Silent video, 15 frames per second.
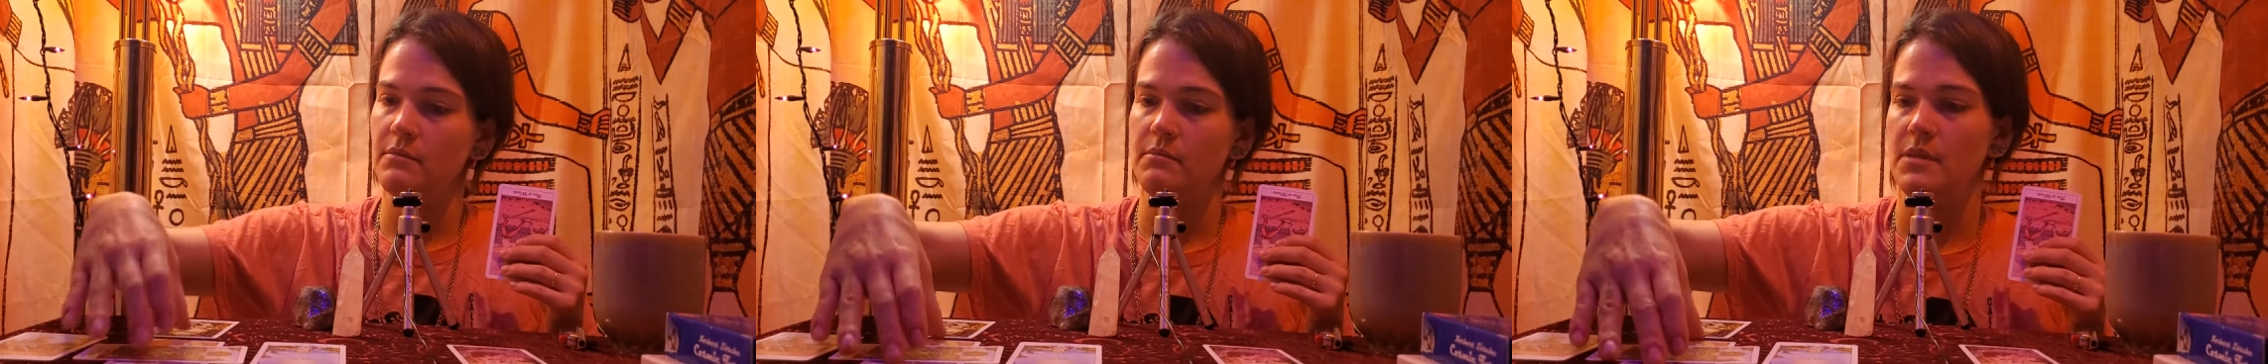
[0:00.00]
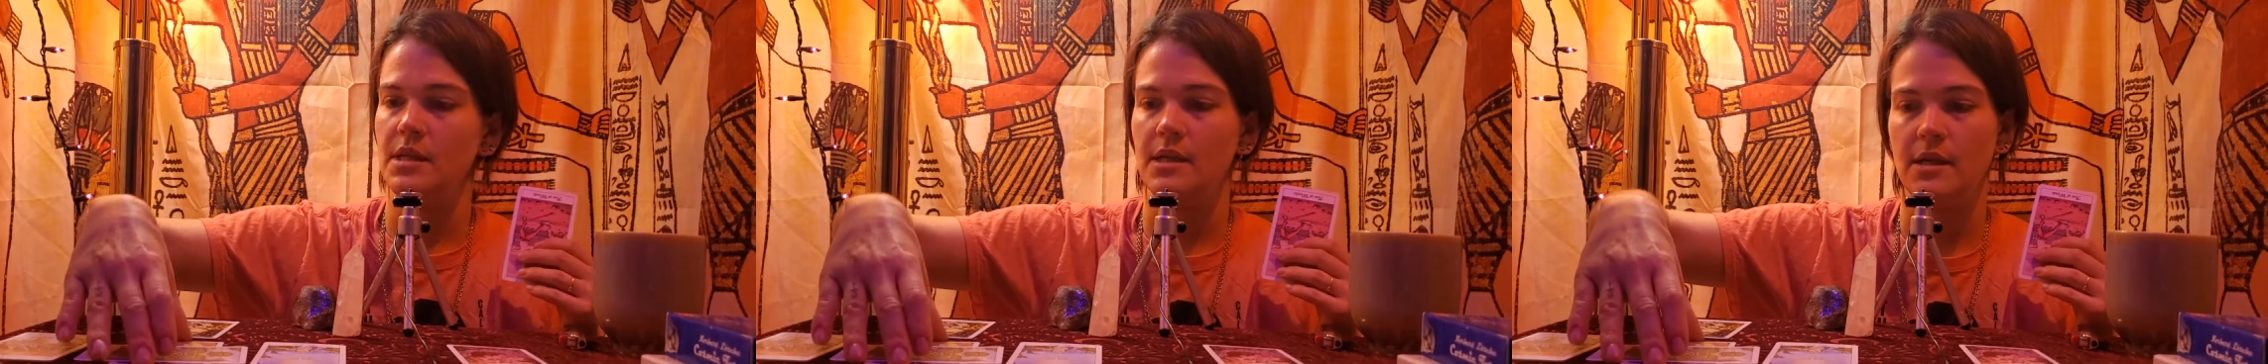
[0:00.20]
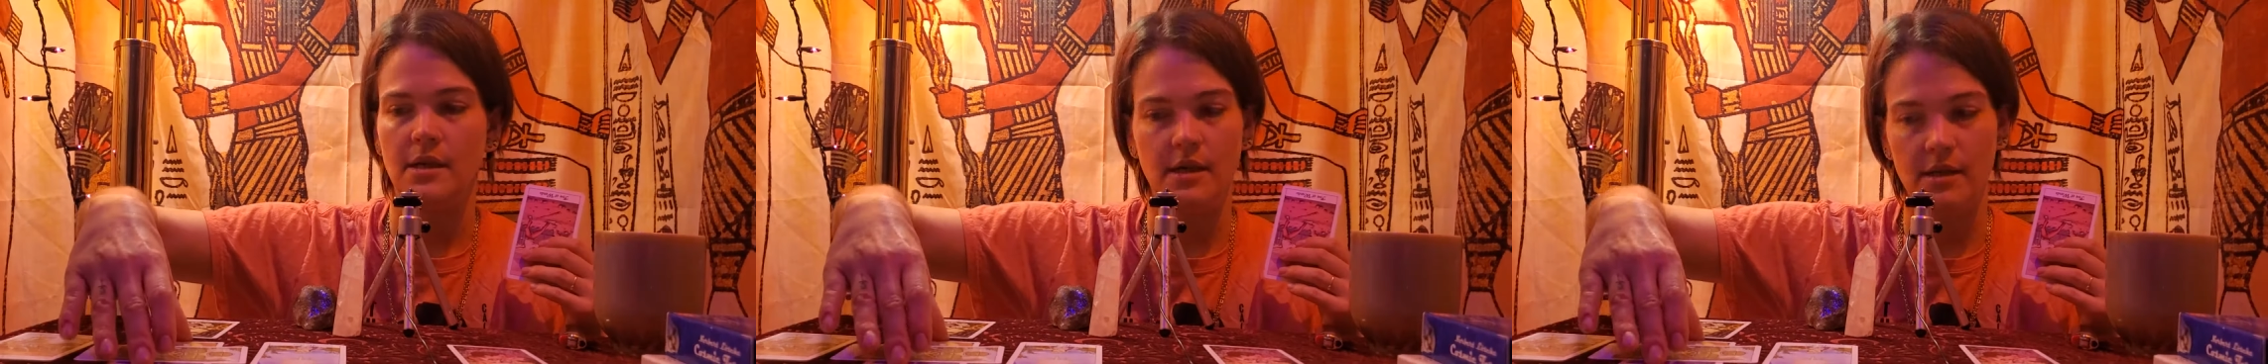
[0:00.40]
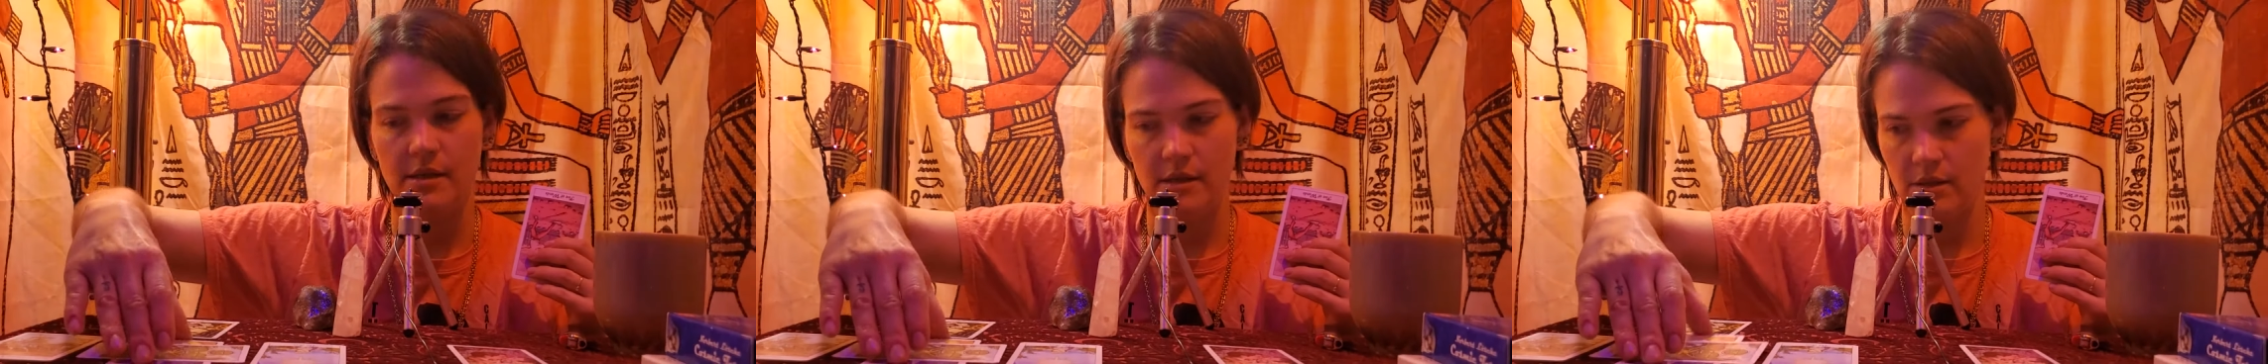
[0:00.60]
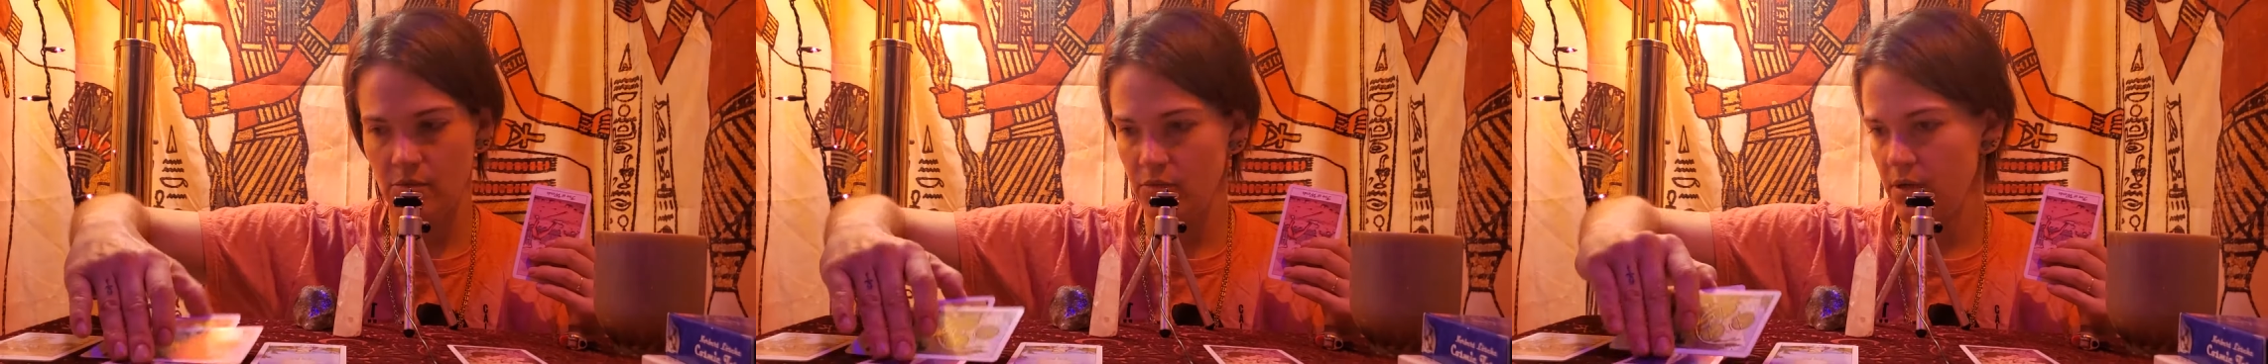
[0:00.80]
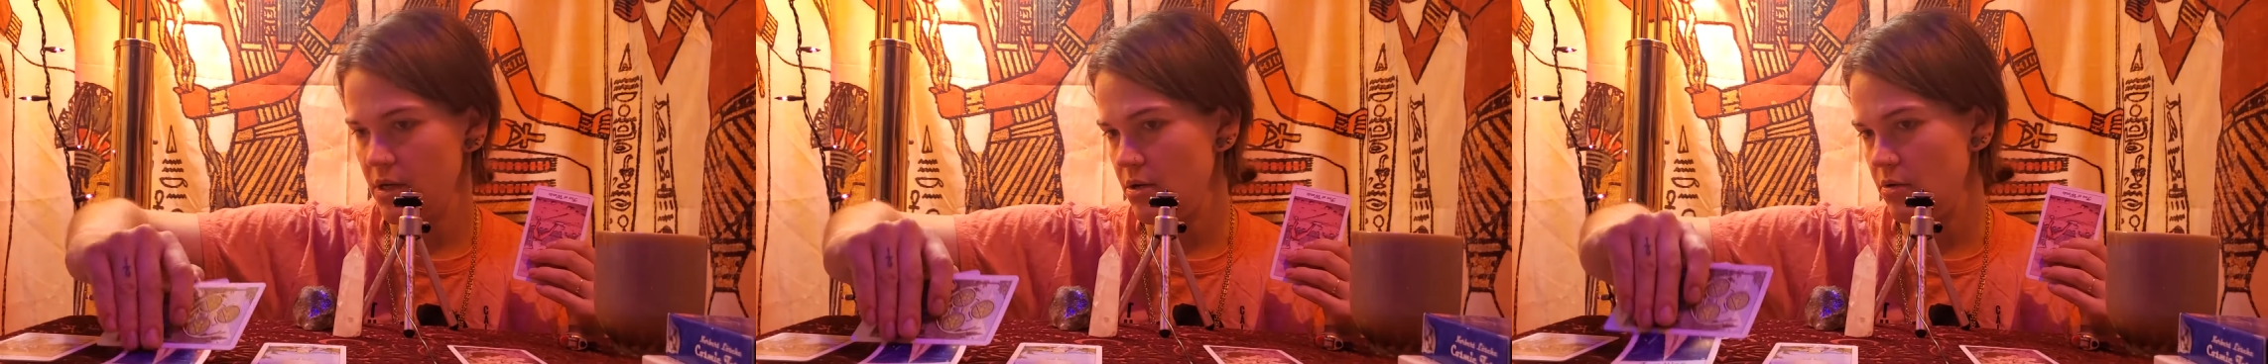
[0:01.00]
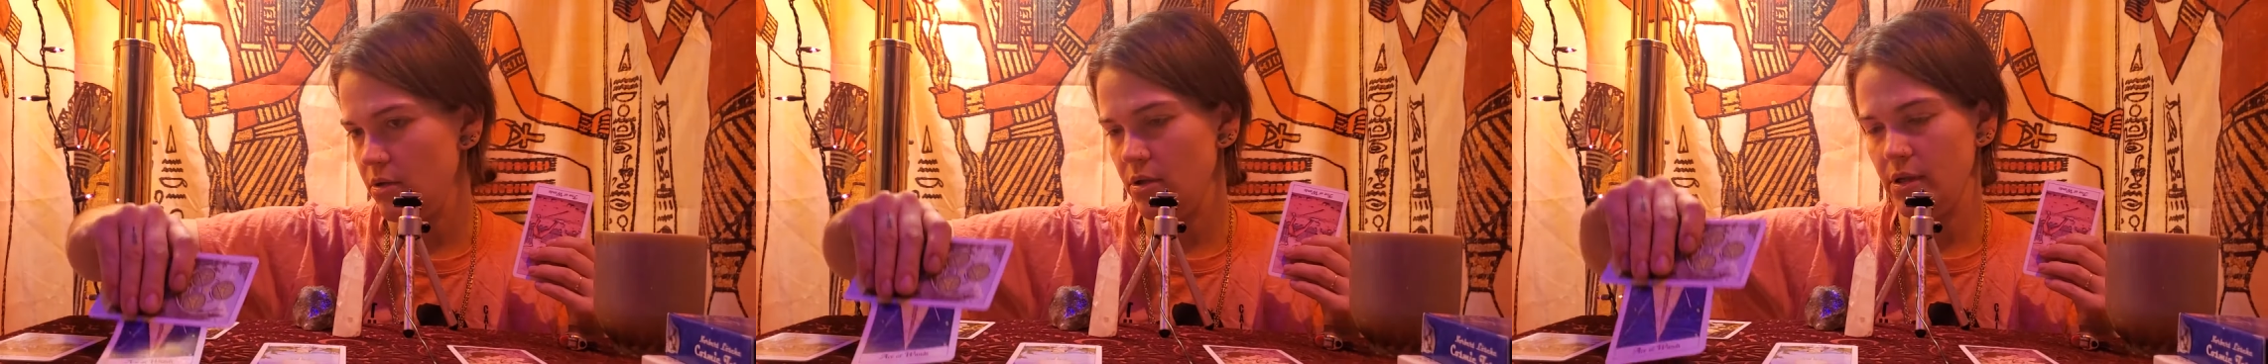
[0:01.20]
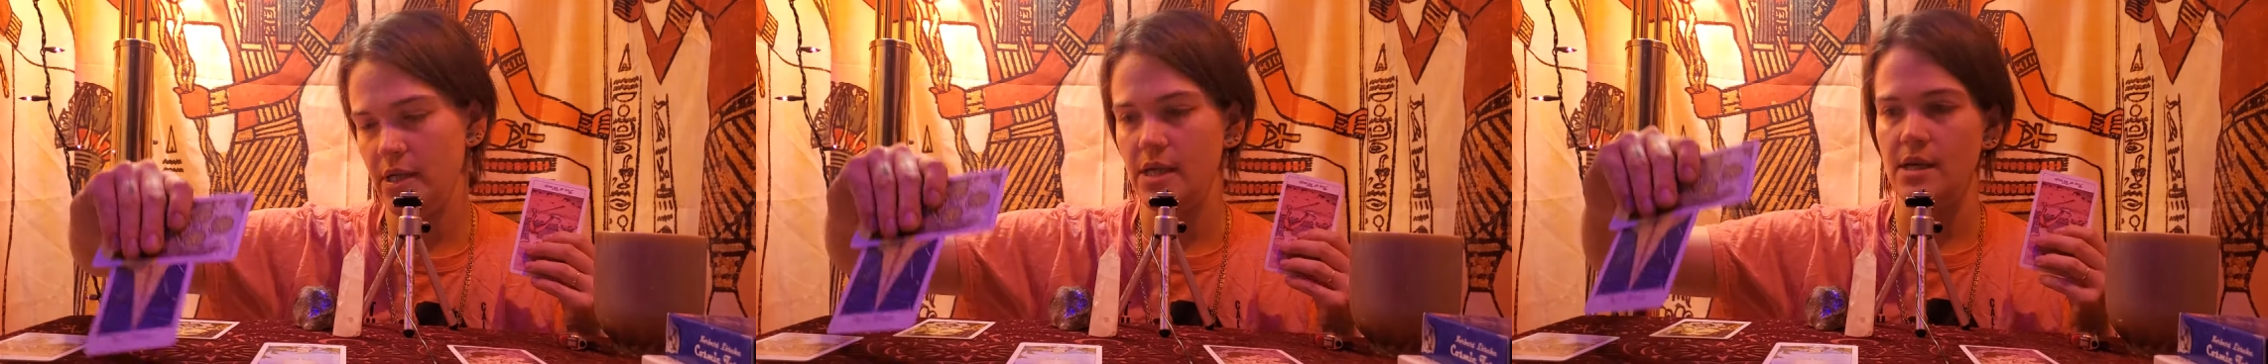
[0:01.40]
because we are
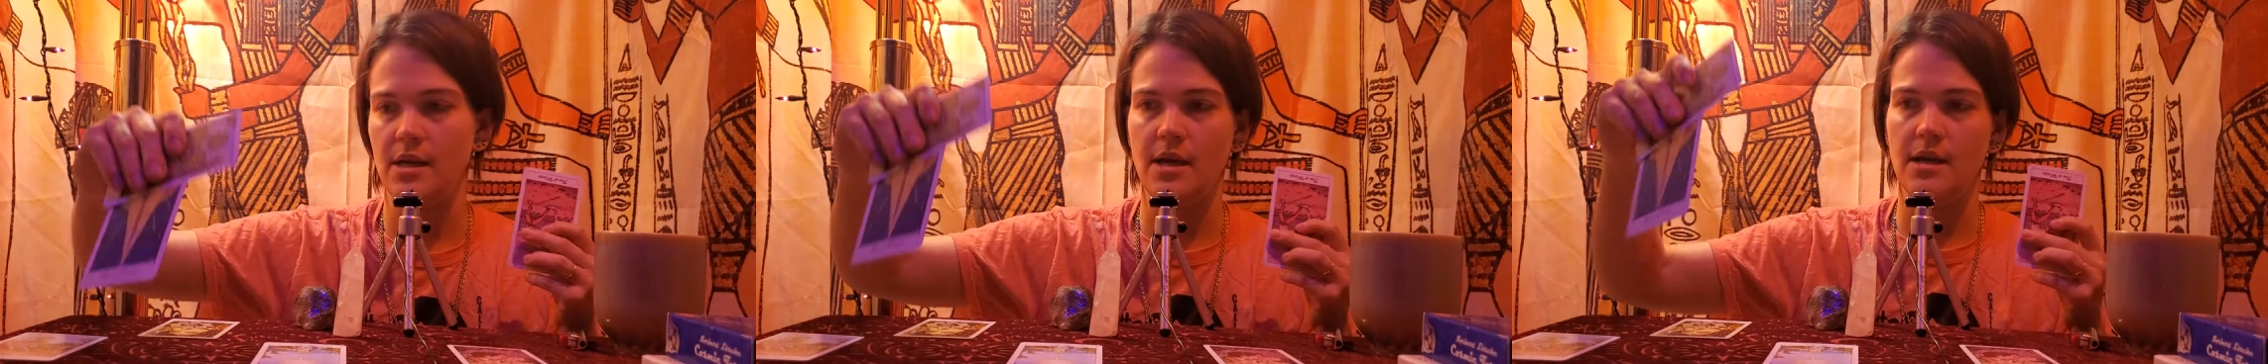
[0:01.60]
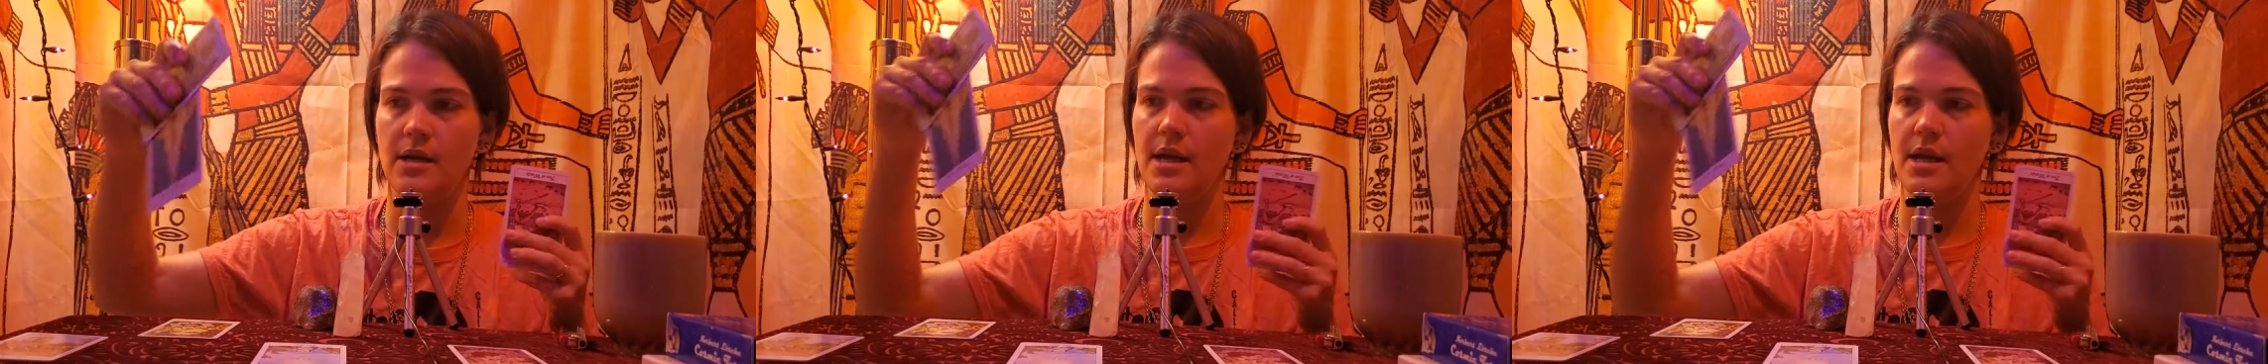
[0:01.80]
looking at